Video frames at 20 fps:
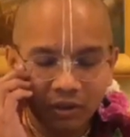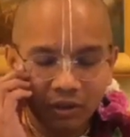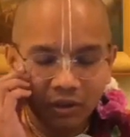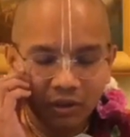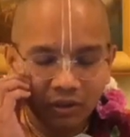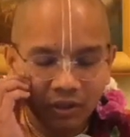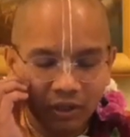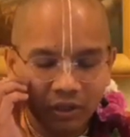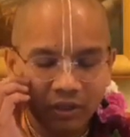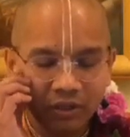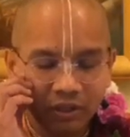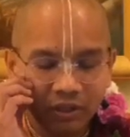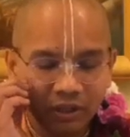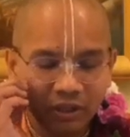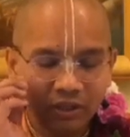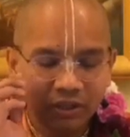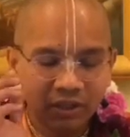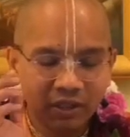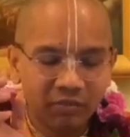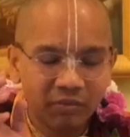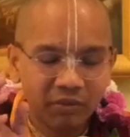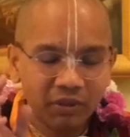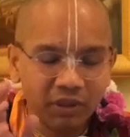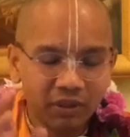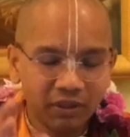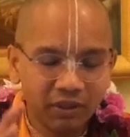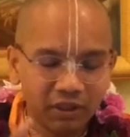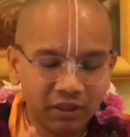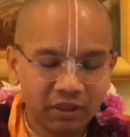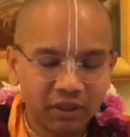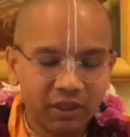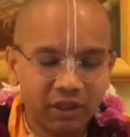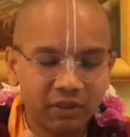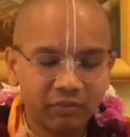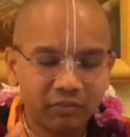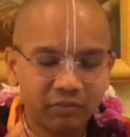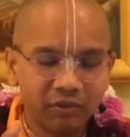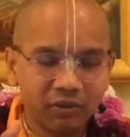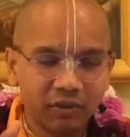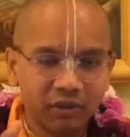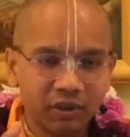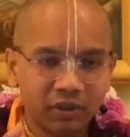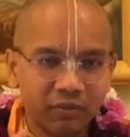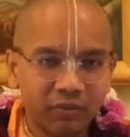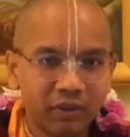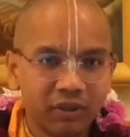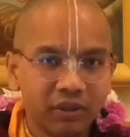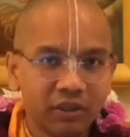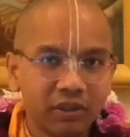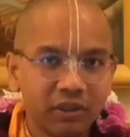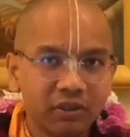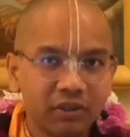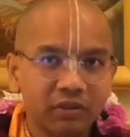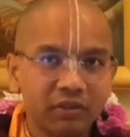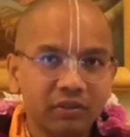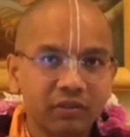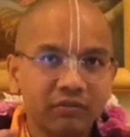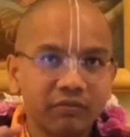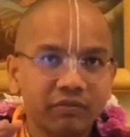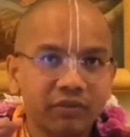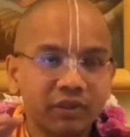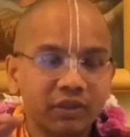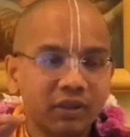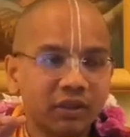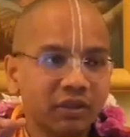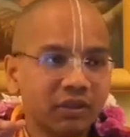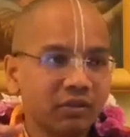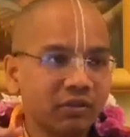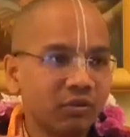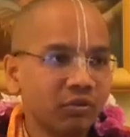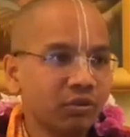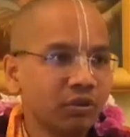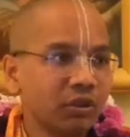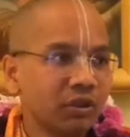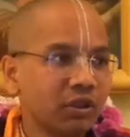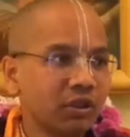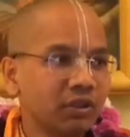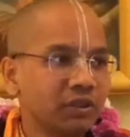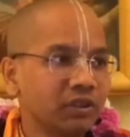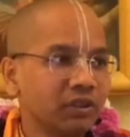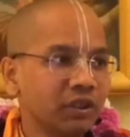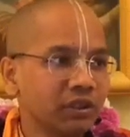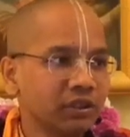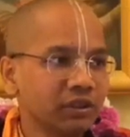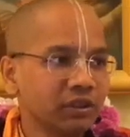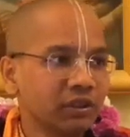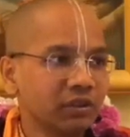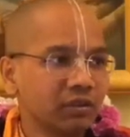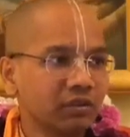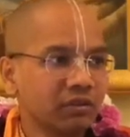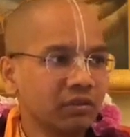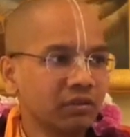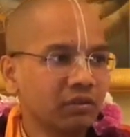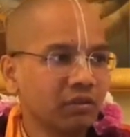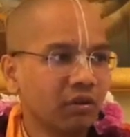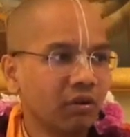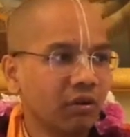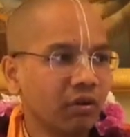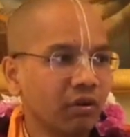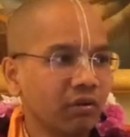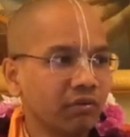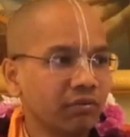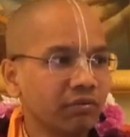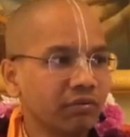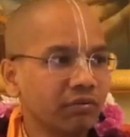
Grihastha disciple at that time, Abhay Charan, with this crucial instruction of